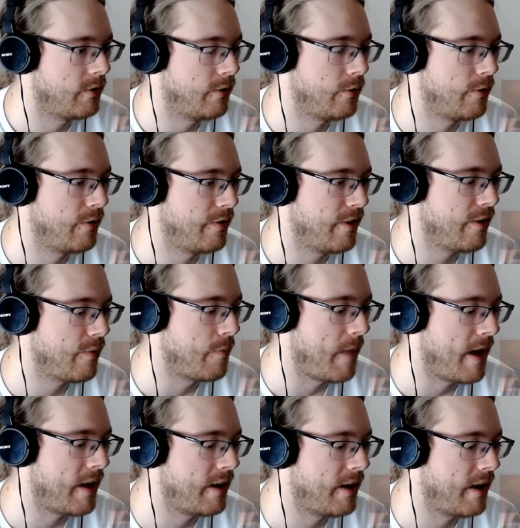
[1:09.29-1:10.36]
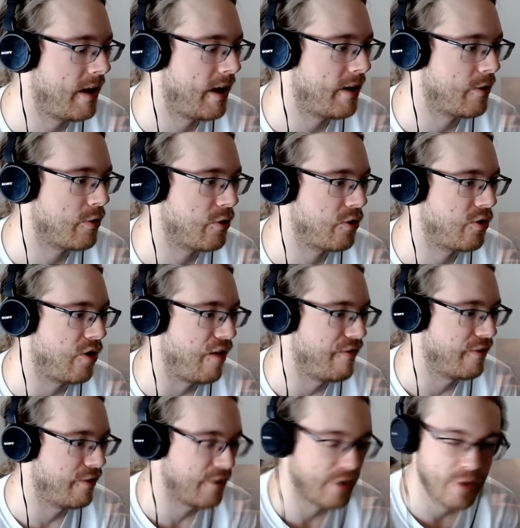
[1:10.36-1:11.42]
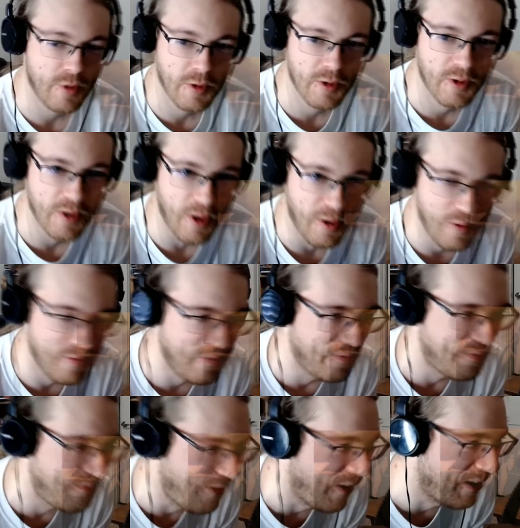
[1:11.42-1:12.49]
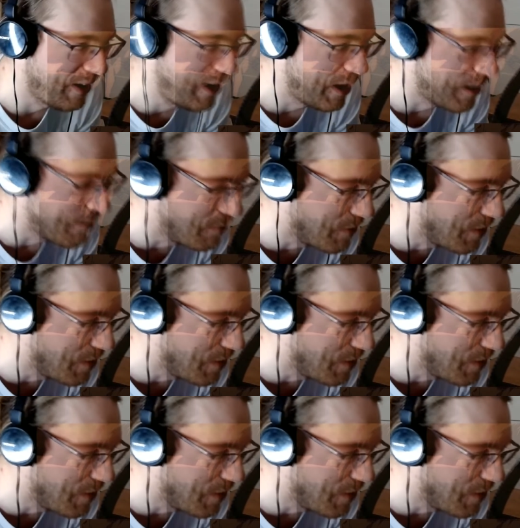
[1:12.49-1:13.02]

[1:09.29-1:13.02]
Dude, this man has suffered so fucking